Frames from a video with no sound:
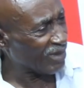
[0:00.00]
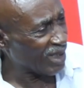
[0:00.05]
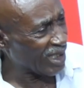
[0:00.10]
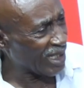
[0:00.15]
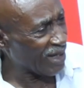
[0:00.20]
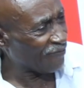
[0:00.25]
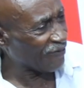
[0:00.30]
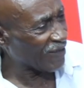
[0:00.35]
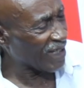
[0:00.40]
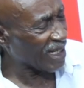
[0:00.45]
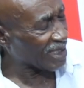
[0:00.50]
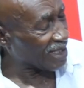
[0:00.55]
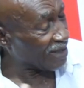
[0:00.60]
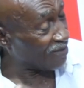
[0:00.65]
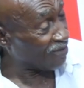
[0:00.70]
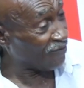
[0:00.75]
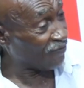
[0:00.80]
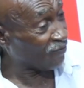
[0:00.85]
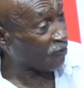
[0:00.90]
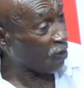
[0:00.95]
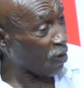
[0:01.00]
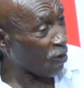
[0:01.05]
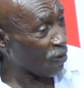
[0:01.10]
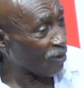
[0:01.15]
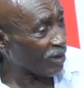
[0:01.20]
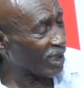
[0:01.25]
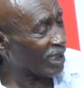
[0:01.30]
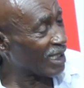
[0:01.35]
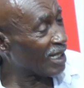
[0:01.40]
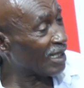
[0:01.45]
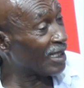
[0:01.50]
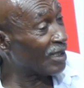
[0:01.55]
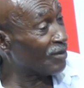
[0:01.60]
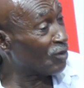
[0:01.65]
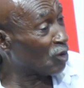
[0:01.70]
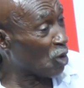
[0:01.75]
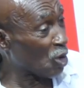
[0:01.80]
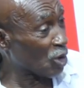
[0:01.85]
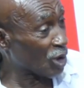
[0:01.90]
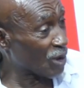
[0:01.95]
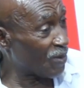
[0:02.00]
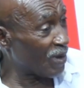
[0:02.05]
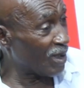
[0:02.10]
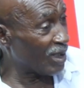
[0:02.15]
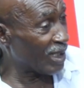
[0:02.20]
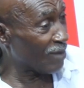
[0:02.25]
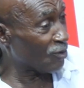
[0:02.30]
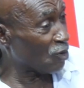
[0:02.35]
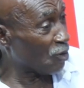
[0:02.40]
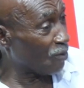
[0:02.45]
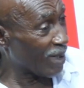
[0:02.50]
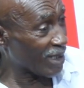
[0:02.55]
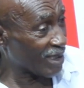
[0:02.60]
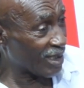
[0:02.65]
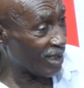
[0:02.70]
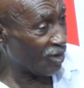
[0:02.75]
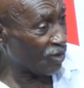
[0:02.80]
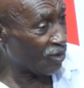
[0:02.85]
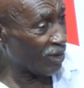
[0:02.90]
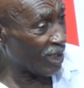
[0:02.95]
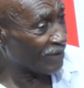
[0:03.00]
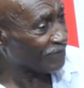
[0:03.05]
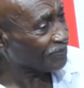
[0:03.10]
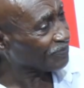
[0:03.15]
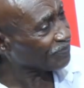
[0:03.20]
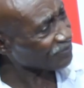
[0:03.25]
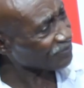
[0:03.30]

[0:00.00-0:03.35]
And my father said, "Me call. And I had me call Spain. Now me go Barcelona.